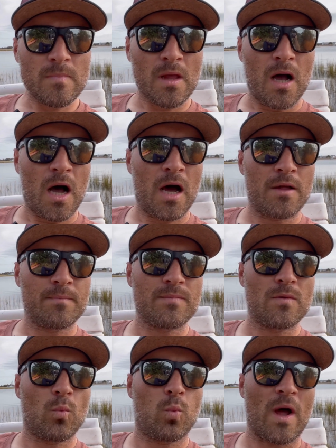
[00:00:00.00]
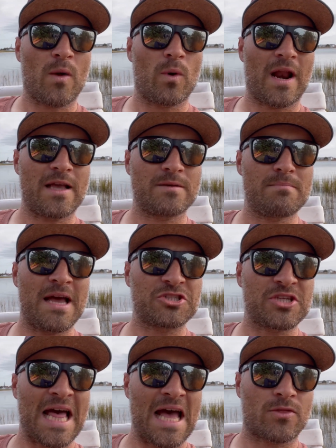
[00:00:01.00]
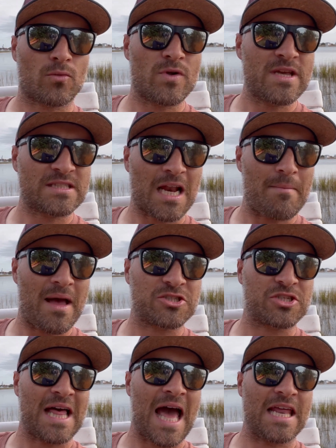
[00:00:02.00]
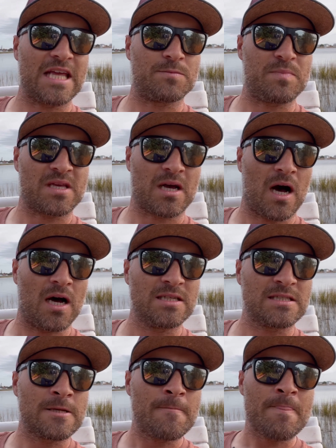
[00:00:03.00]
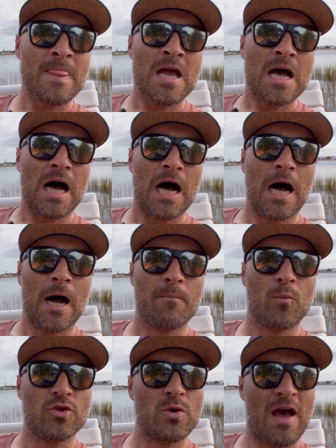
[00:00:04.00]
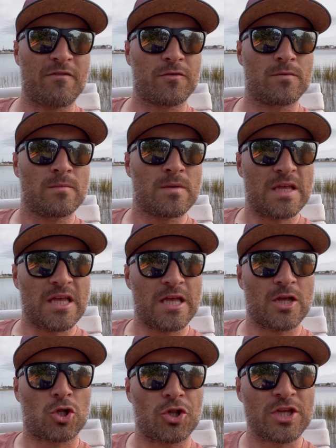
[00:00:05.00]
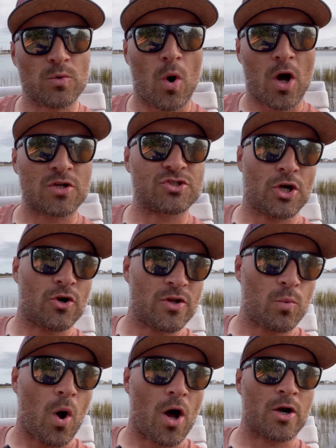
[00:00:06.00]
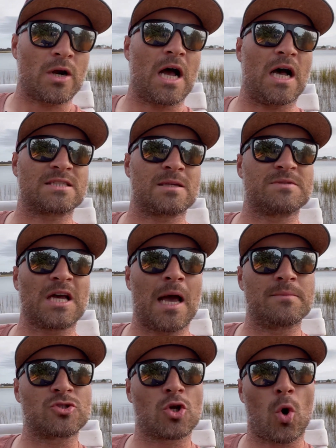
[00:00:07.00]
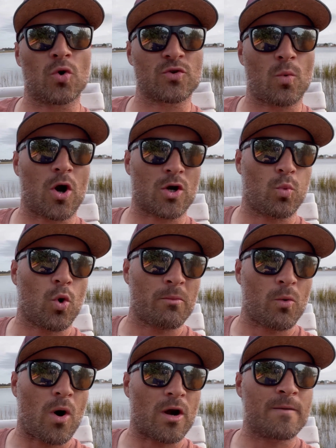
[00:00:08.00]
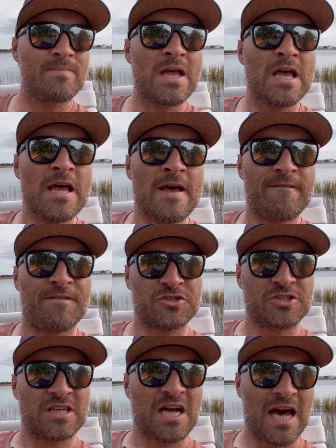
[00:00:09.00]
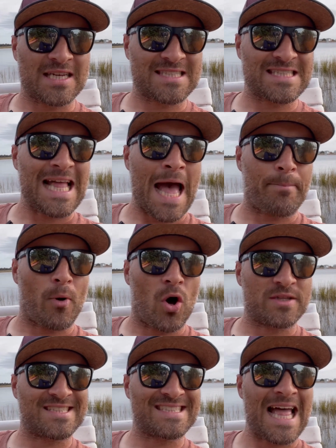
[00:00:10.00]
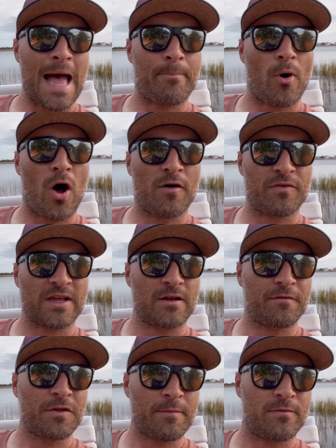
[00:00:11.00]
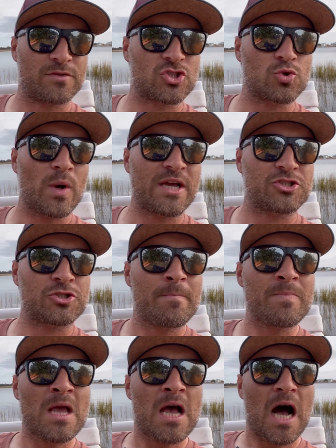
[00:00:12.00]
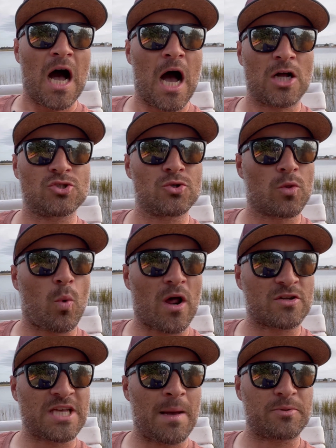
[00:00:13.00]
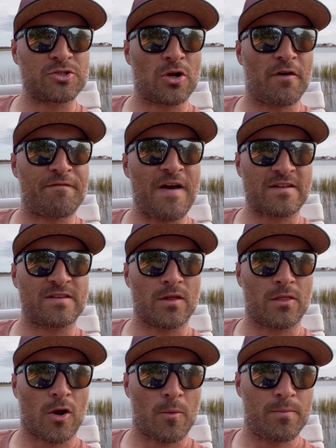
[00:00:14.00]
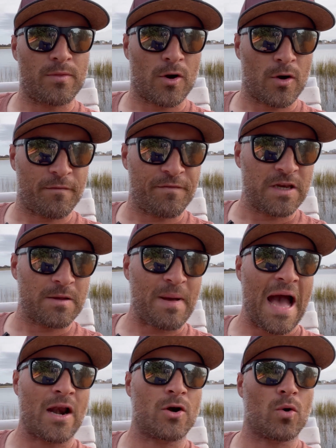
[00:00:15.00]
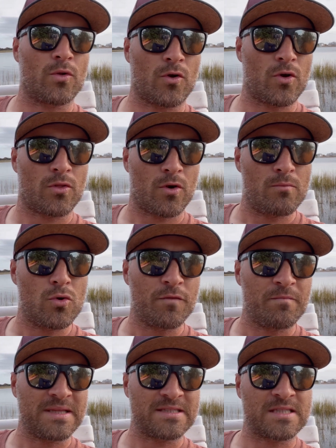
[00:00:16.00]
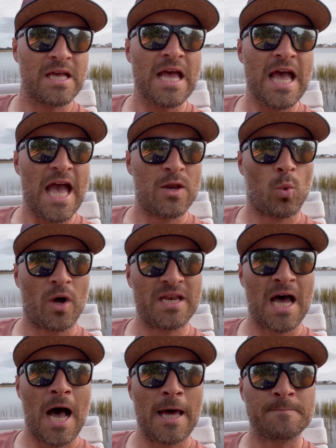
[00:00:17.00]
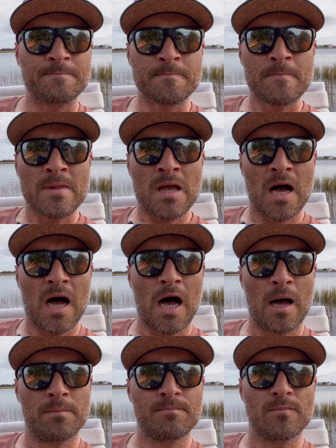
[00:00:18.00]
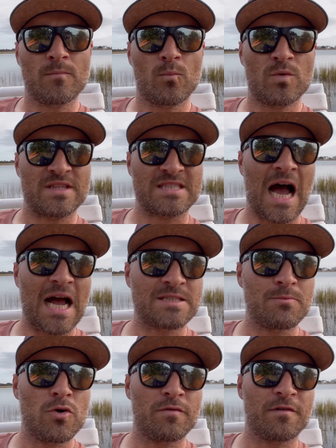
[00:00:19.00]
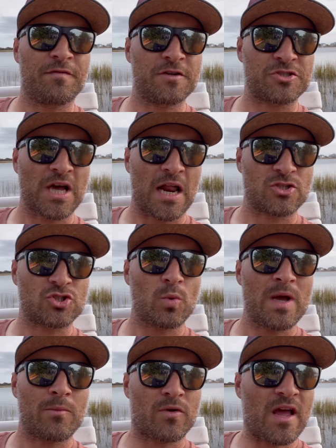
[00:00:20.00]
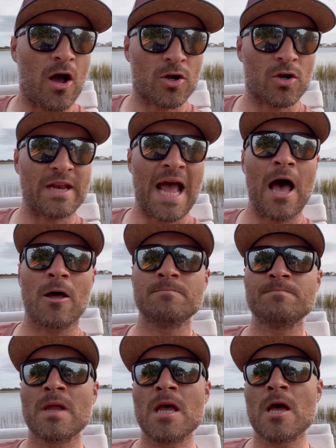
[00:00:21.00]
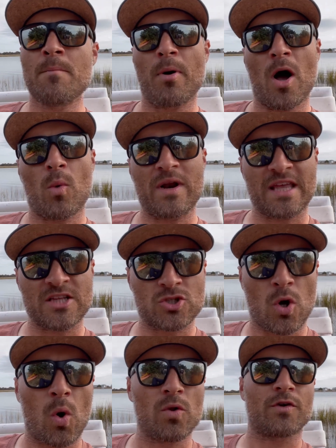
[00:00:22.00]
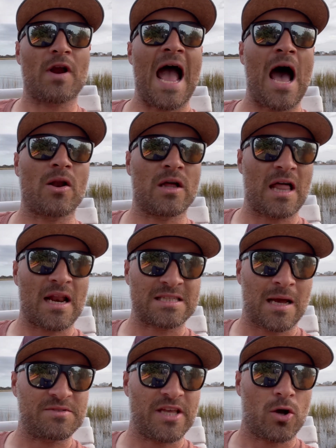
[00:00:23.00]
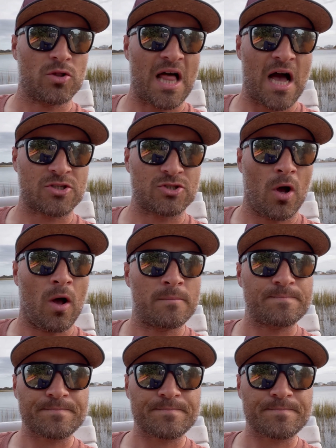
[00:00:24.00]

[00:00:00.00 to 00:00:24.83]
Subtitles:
When I mention that, the reason I mention that is because when you have clean water, dirty water, sometimes colder water, warmer water, fishing kind of snap on, snap off, like a flip of a switch, due to the water temperature affecting their feeding pattern or their movements and whatnot. When the tide's moving, fish got to swim or they hunker down. But when it gets colder out, a lot of times they go lockjaw.